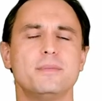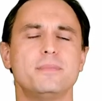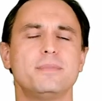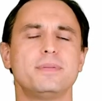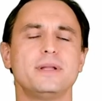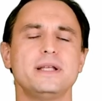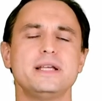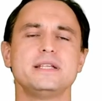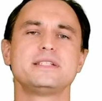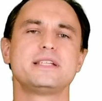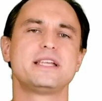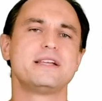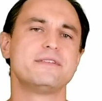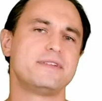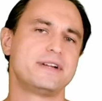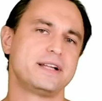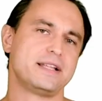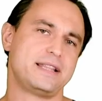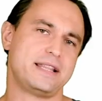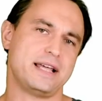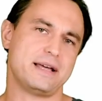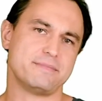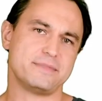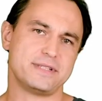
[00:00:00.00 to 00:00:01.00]
please give it a
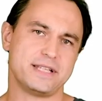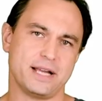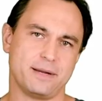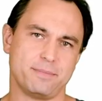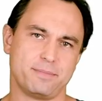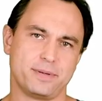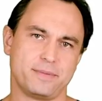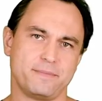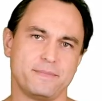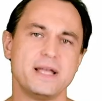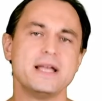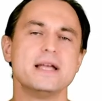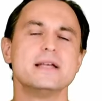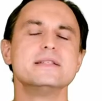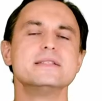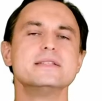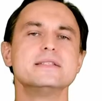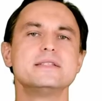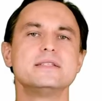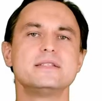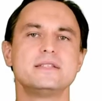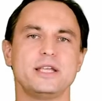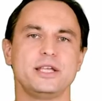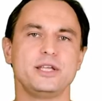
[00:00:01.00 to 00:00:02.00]
thumbs up,
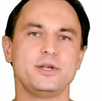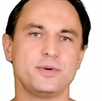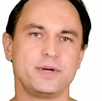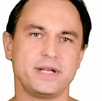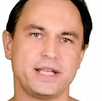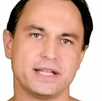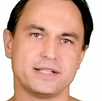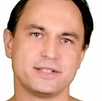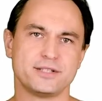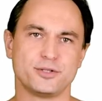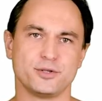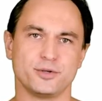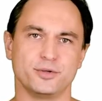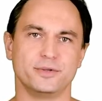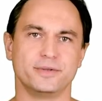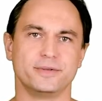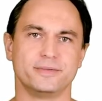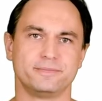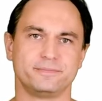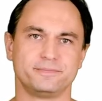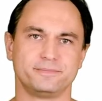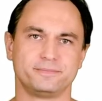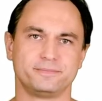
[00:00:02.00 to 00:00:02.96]
and see you again soon.